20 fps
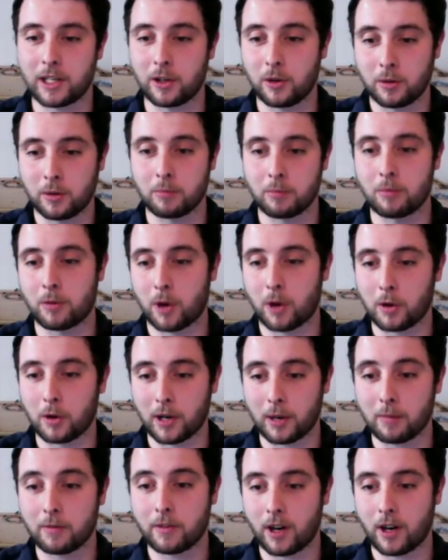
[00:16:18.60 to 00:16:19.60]
then you can
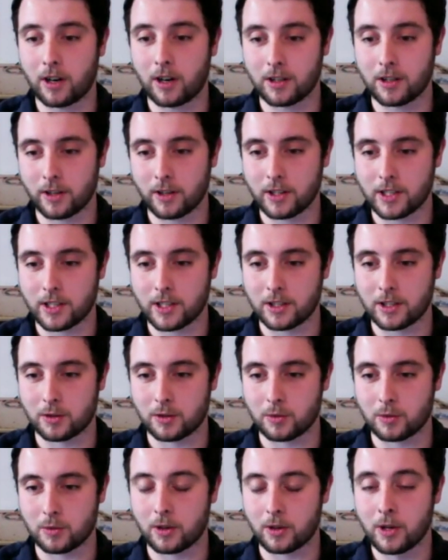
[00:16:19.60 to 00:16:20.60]
program for our devices as
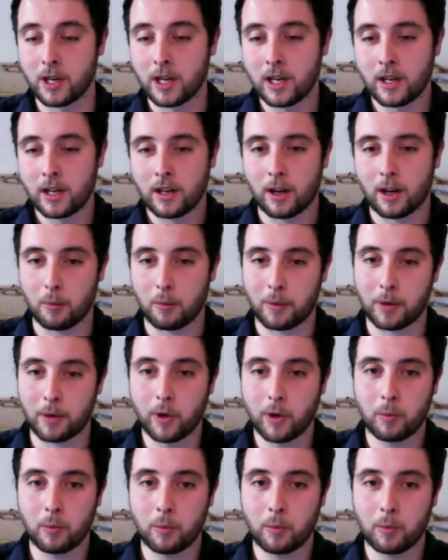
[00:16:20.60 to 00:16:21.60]
well. I mean,
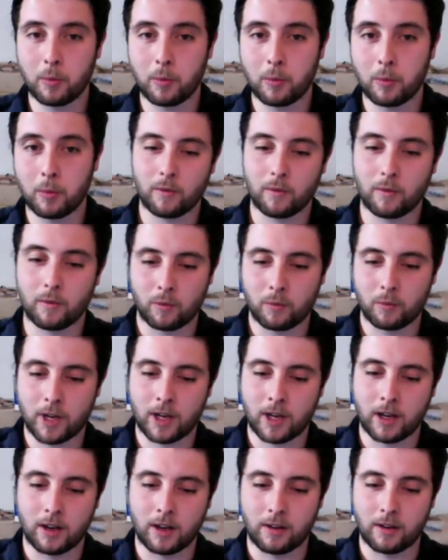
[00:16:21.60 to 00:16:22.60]
we'll be
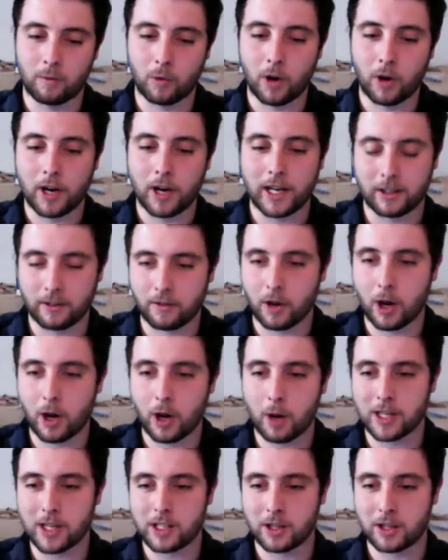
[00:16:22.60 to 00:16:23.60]
uh, writing the
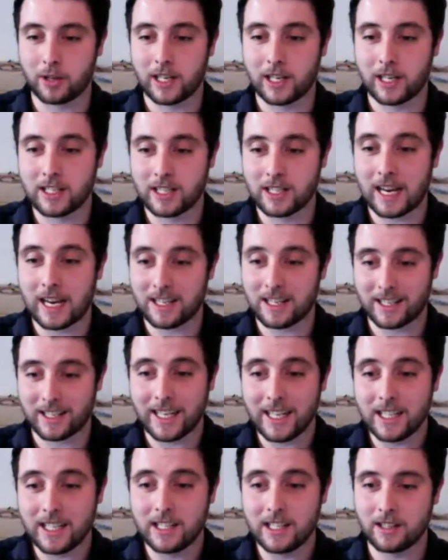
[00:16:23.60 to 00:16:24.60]
firmware so that it's as
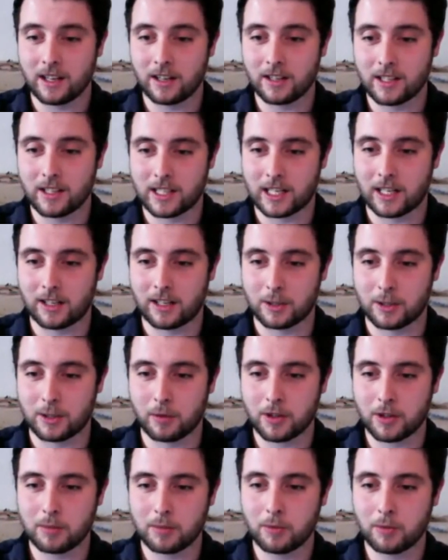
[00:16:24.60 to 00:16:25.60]
easy to understand as
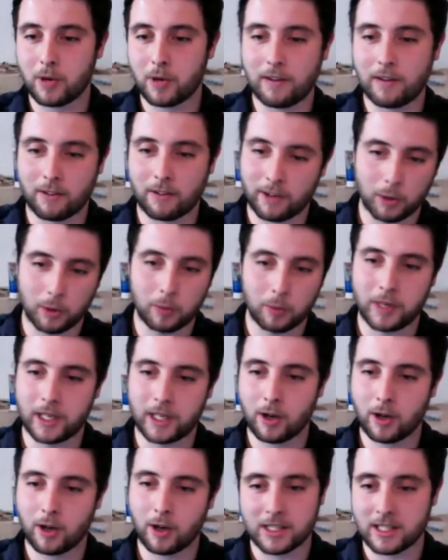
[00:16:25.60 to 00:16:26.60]
possible. Everything will be
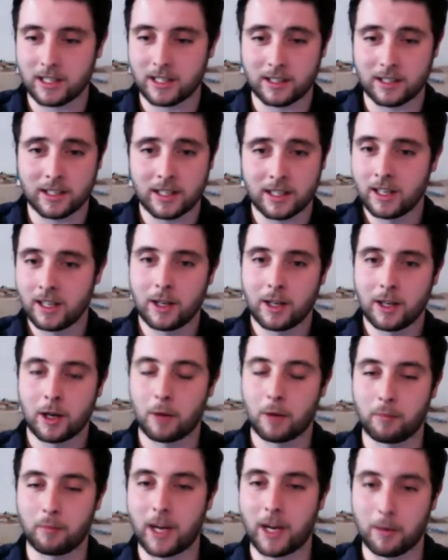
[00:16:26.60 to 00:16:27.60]
commented.
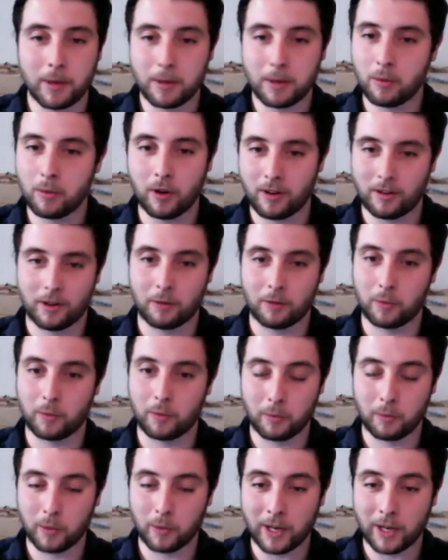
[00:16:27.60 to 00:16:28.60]
And yeah, people
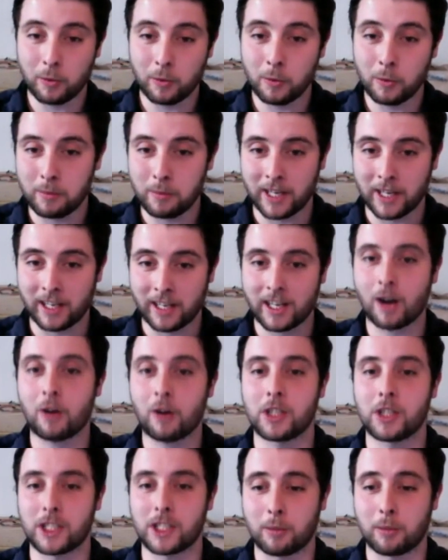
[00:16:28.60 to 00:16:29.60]
we'll be
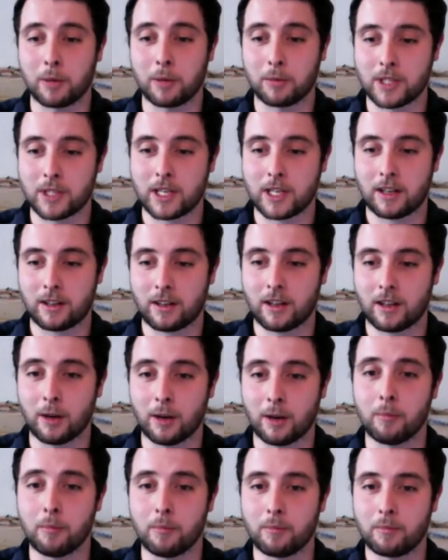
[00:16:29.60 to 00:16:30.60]
encouraging people to
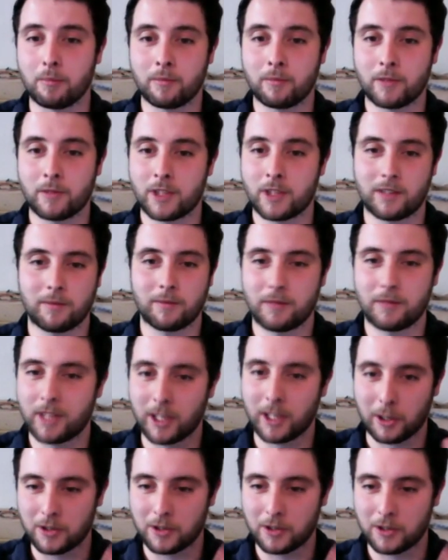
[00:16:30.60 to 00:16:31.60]
um, you
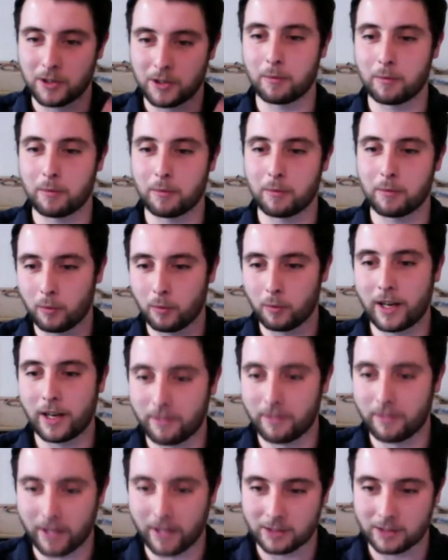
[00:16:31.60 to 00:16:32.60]
know develop new and weird
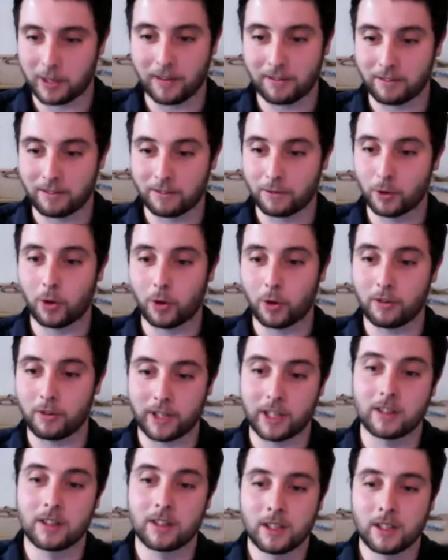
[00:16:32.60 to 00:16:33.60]
things that we haven't thought of
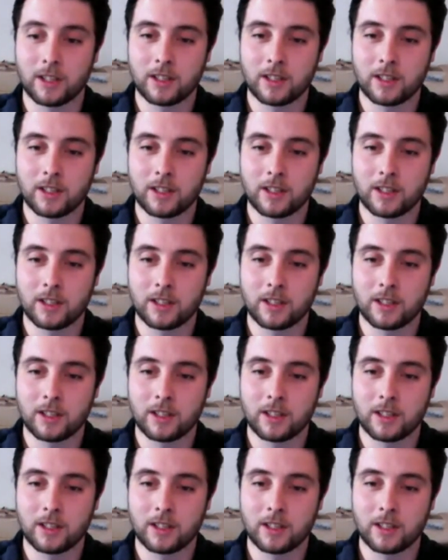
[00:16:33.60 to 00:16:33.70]
yet.